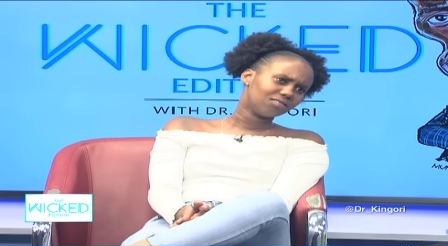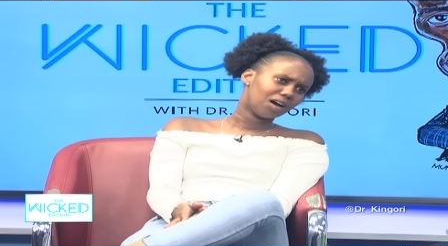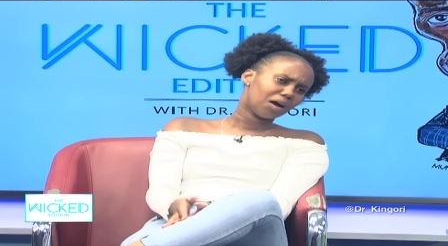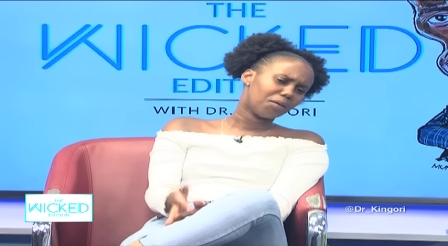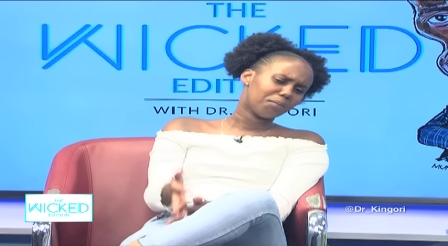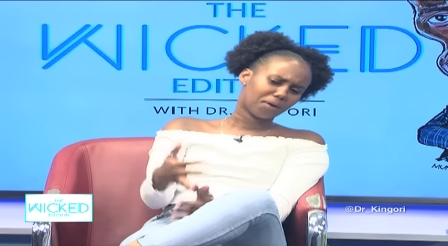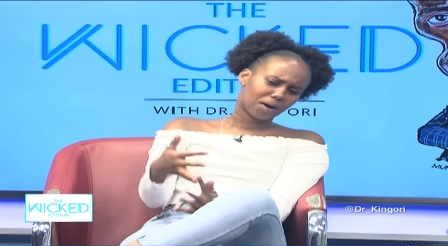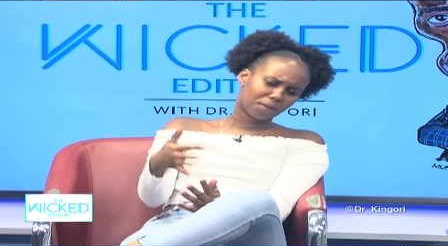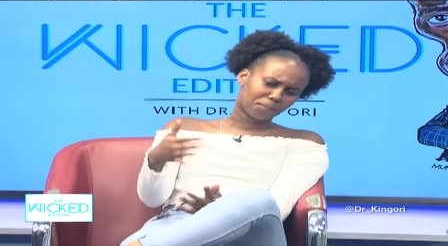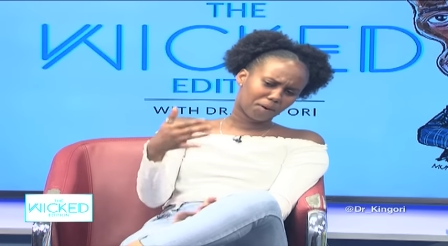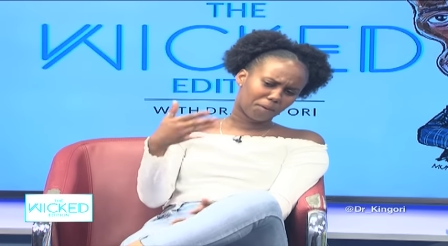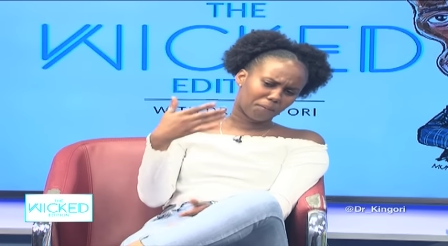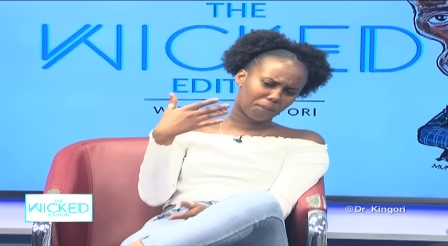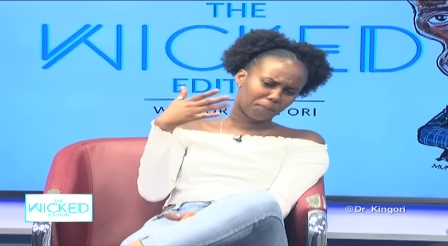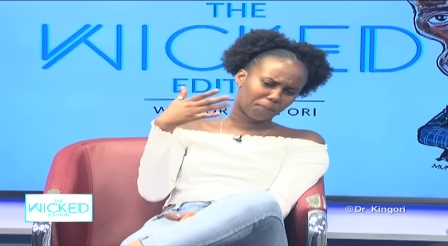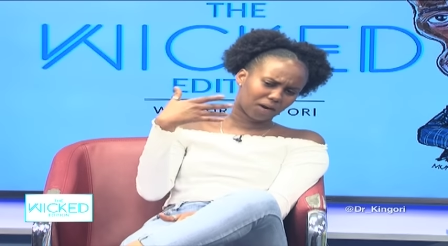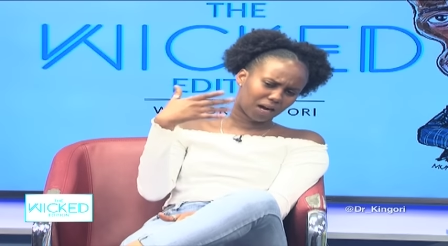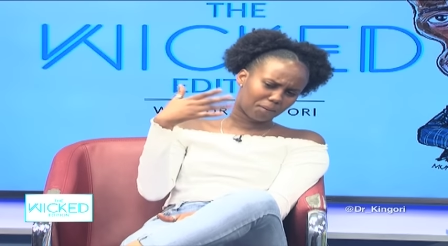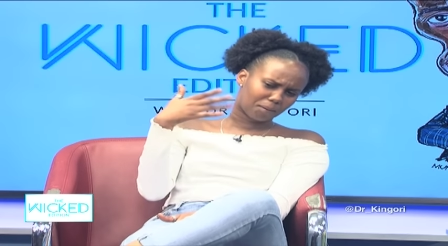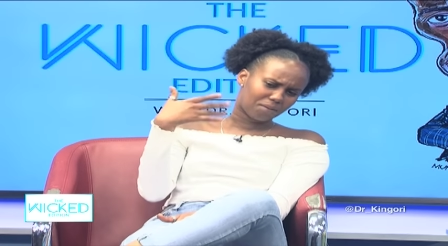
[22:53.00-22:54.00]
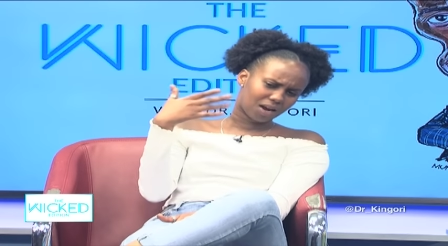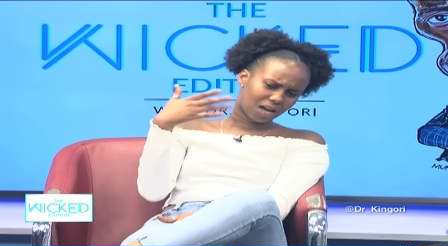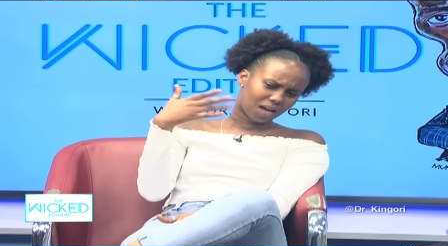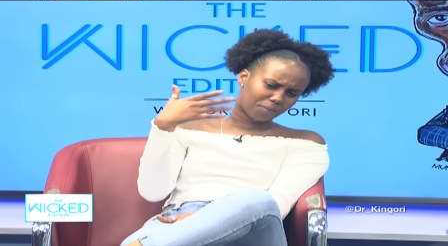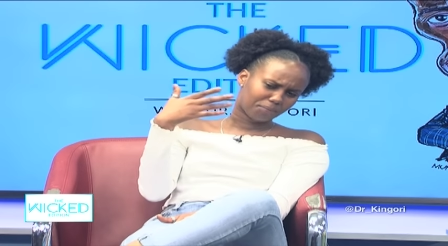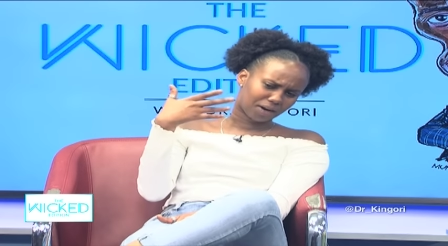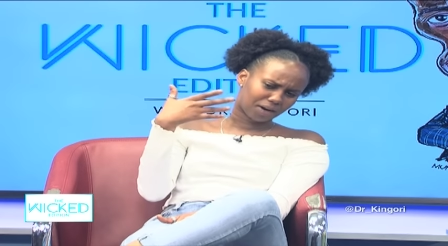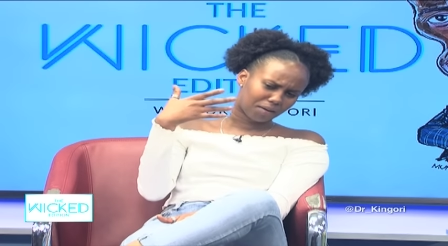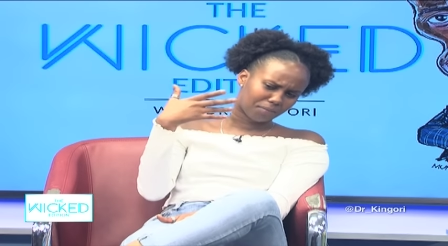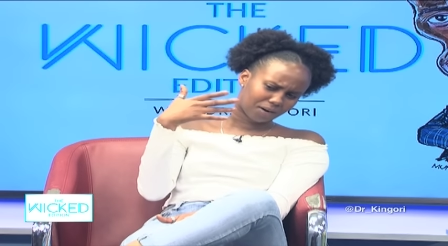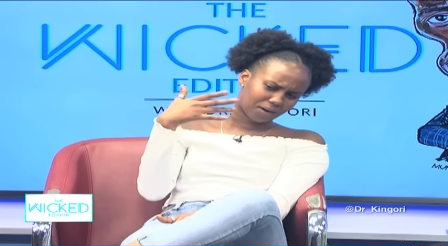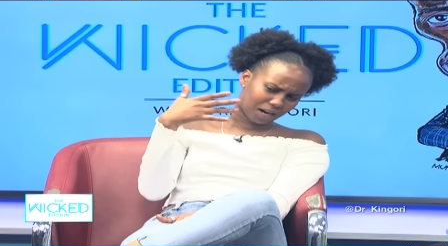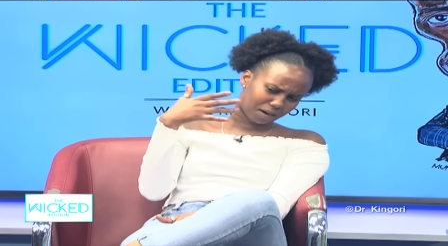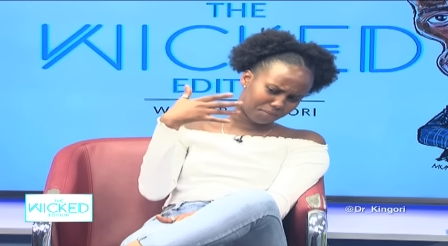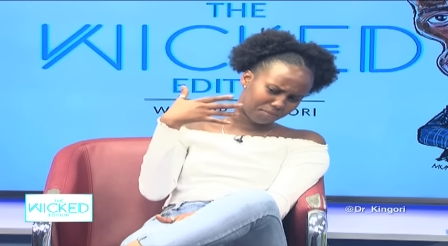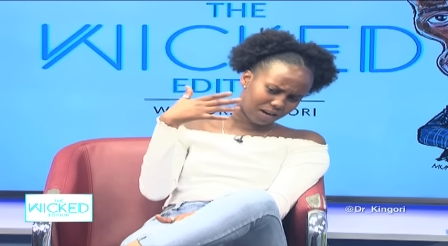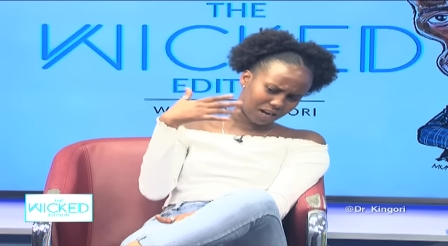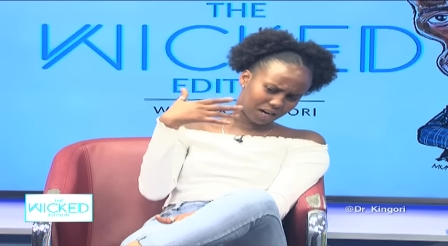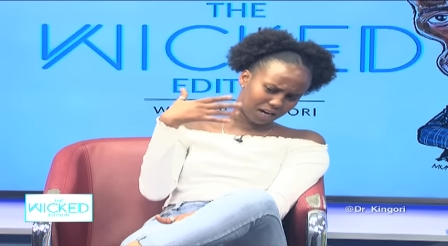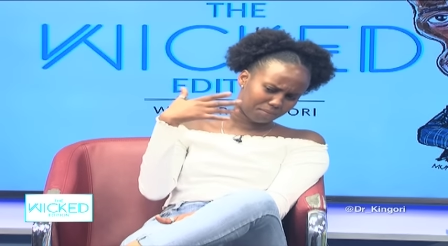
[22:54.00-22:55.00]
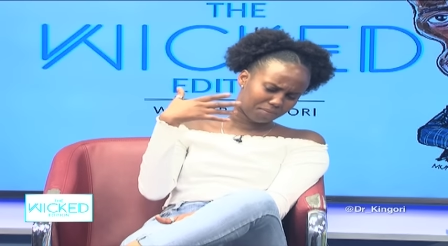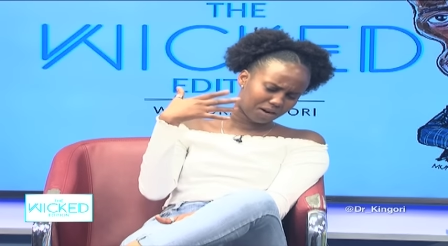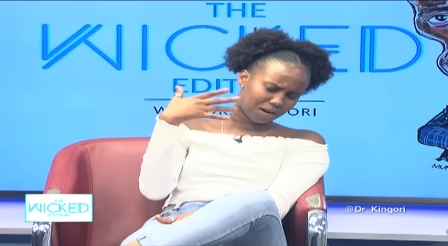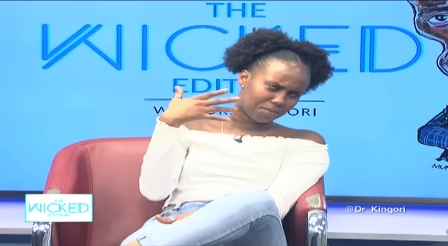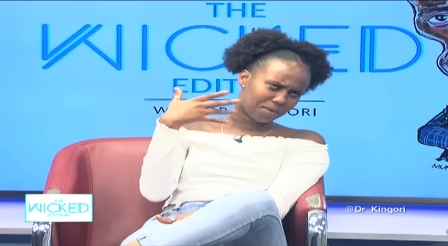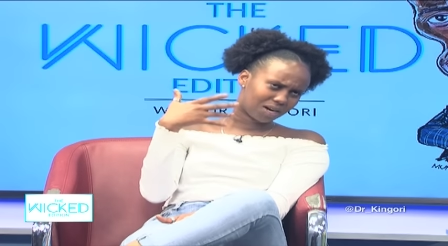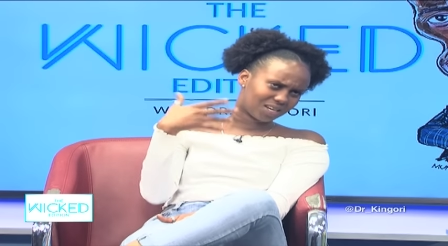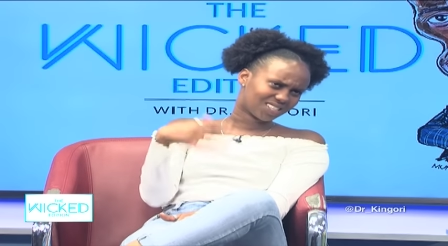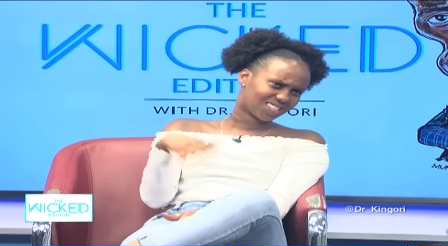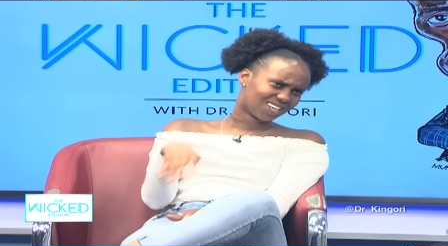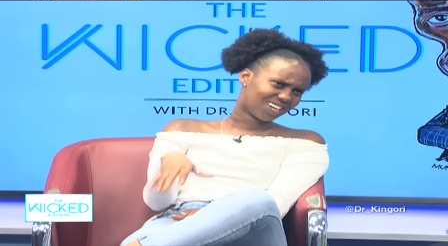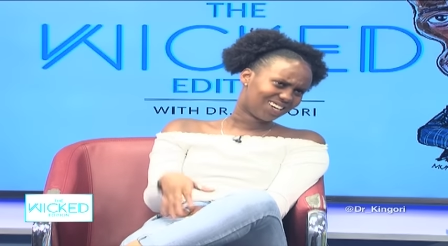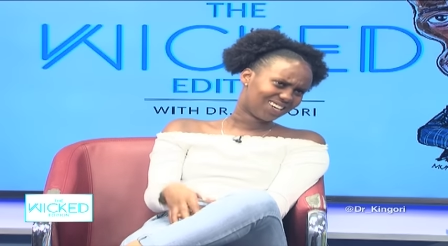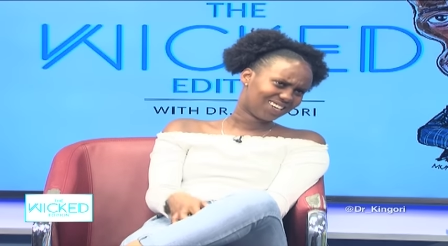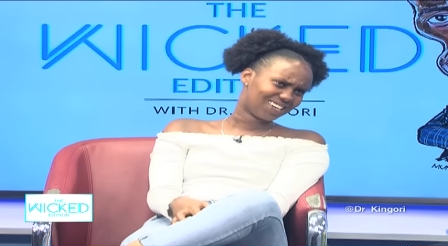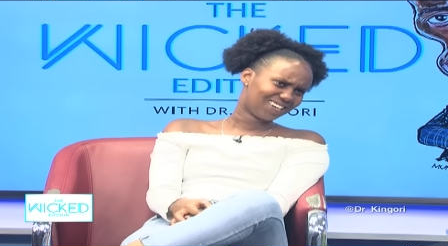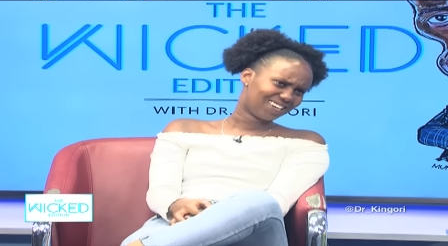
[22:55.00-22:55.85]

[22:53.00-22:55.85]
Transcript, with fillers: So is it accurate? Kabla baza.